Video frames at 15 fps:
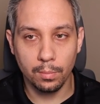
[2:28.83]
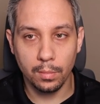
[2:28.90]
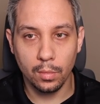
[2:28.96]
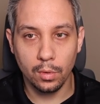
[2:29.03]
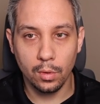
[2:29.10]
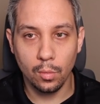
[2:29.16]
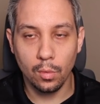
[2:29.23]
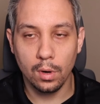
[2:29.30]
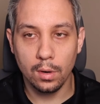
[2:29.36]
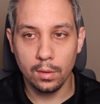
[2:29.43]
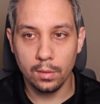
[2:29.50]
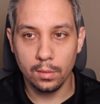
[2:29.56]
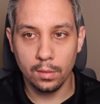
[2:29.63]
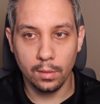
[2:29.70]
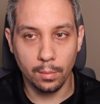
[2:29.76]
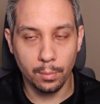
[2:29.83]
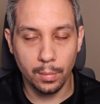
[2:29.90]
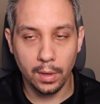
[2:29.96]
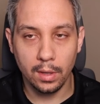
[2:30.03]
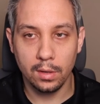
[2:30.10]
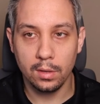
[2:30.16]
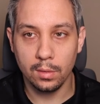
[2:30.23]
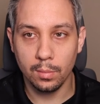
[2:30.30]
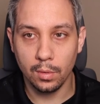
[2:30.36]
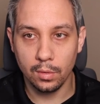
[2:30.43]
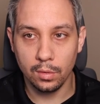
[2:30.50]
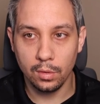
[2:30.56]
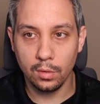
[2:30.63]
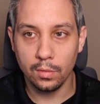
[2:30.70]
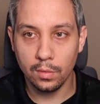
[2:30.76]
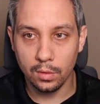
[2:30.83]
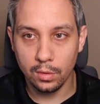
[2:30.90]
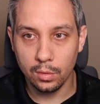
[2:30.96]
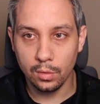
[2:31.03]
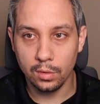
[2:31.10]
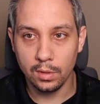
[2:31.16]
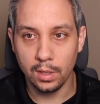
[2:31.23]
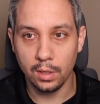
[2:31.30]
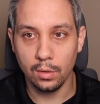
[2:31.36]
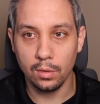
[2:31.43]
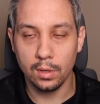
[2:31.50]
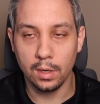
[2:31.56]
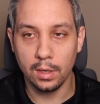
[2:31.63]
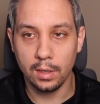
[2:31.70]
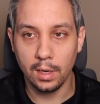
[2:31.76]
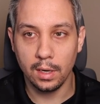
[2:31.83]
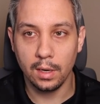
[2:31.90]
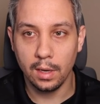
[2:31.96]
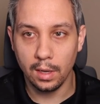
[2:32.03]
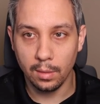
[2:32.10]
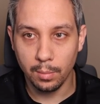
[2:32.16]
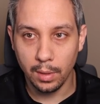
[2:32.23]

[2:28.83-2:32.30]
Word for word: the one of the best, most useful tools that I use on a day-to-day -day